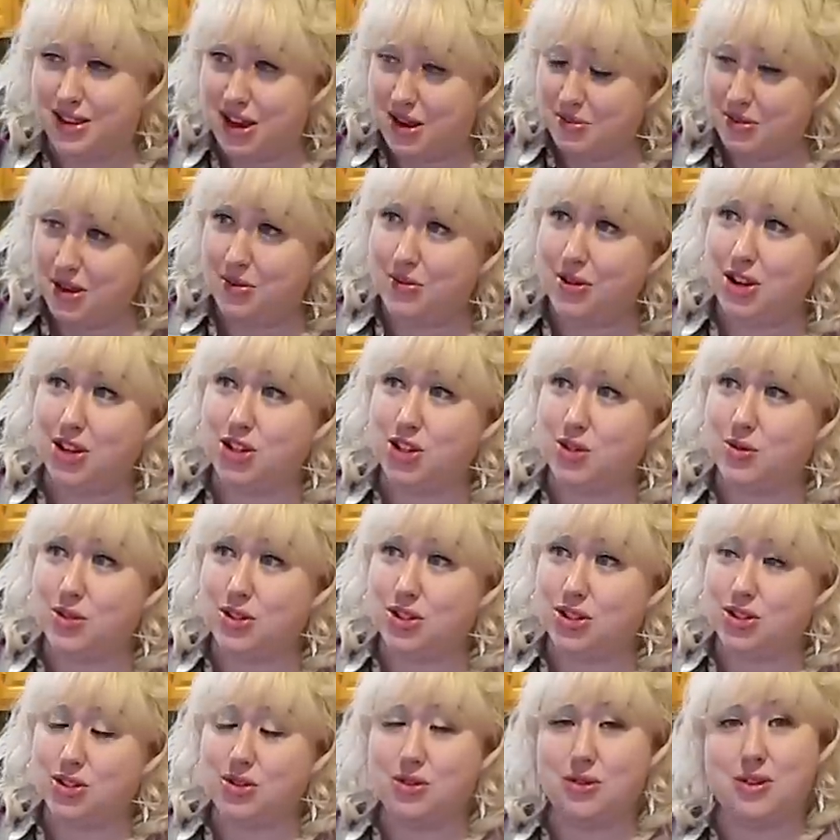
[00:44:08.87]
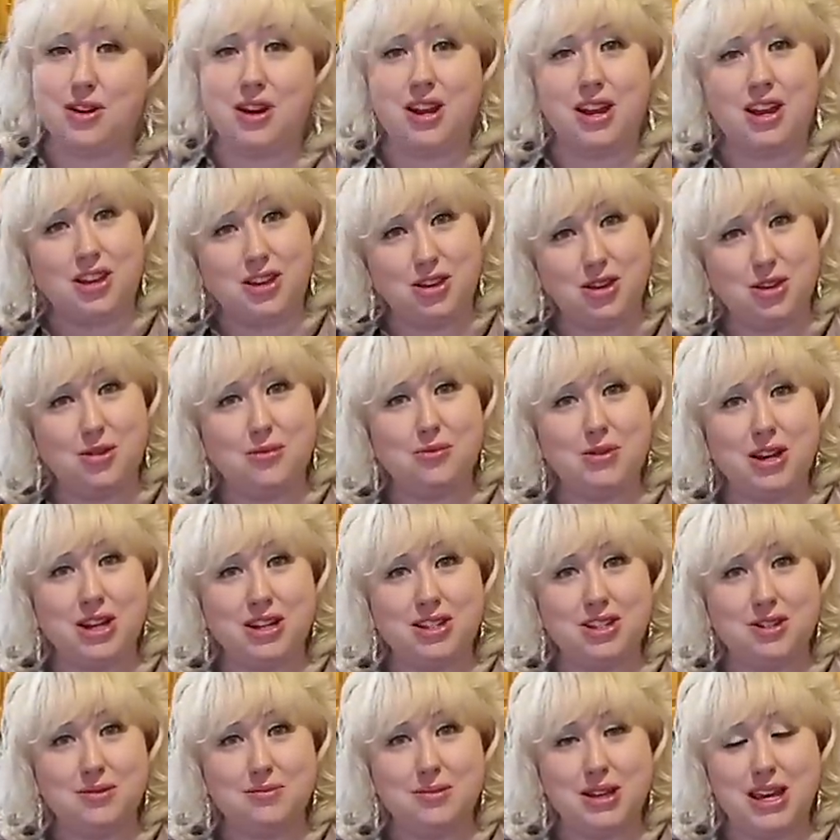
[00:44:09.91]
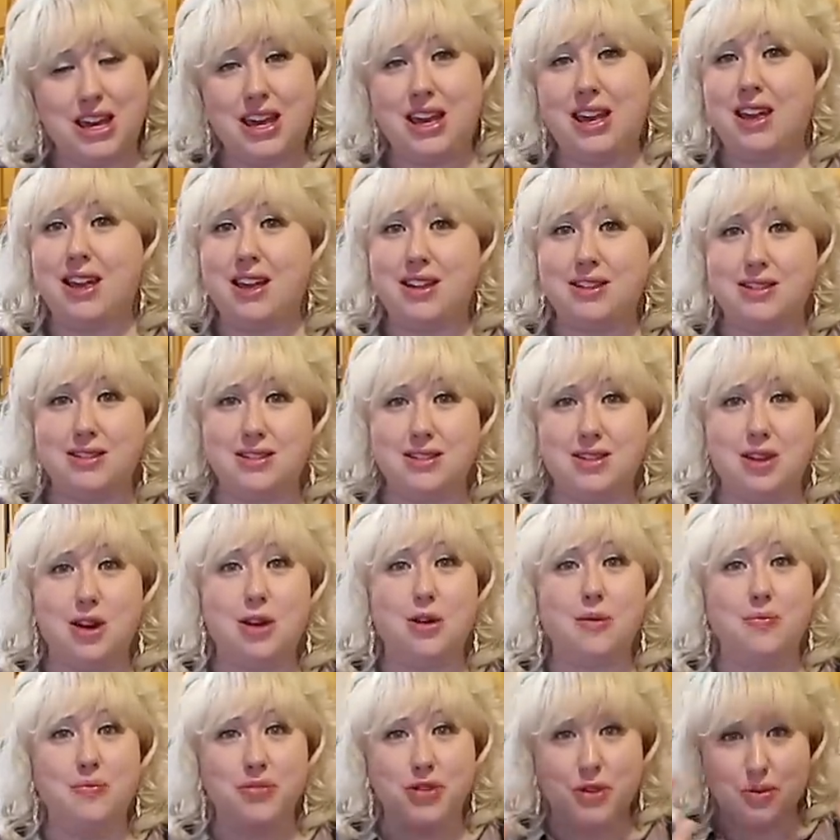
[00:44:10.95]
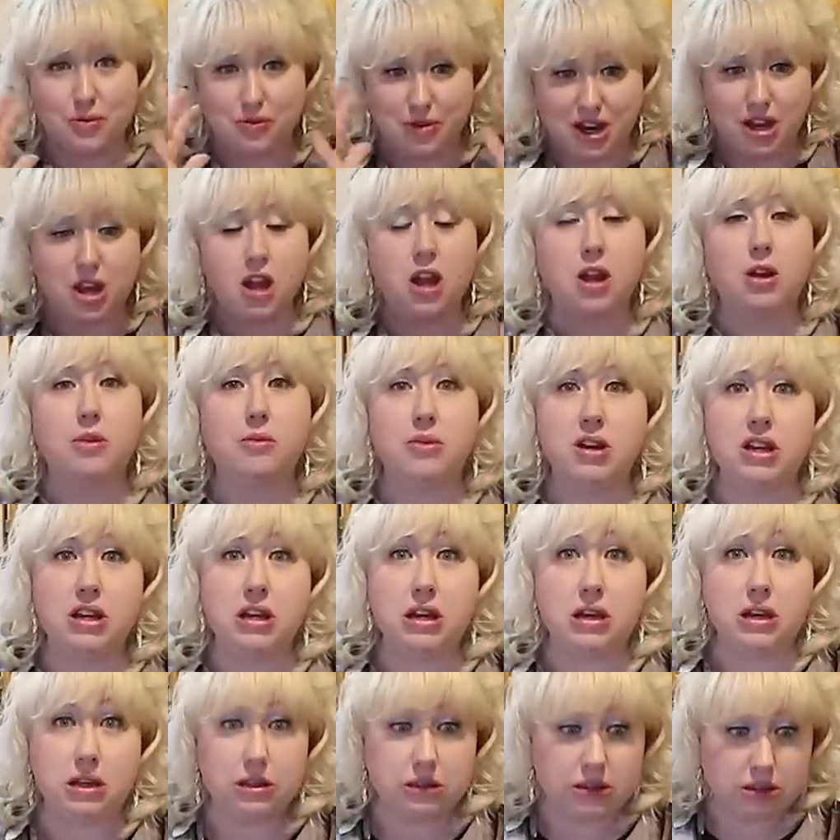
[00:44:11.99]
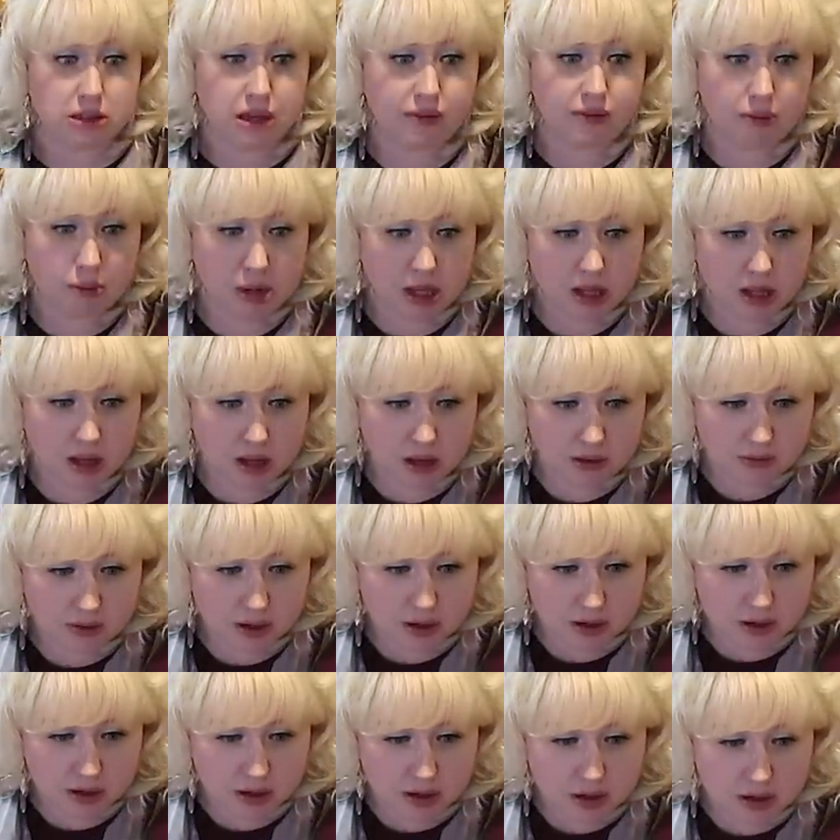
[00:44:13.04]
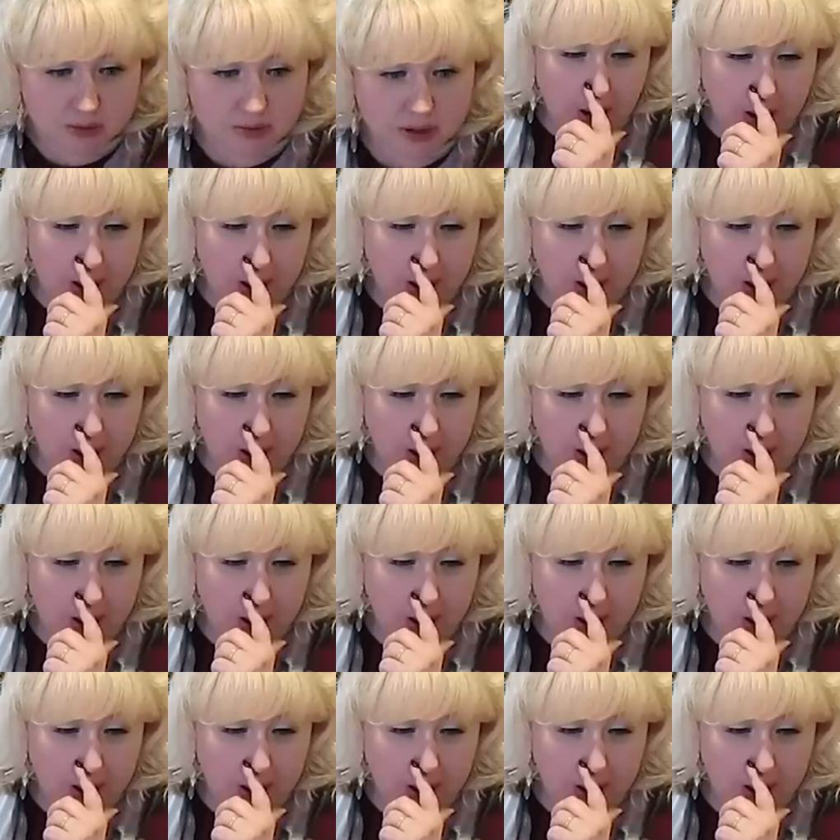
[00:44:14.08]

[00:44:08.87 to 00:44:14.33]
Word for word: Let me read you a story. You read to me. And so re reading has saved my life. There you go.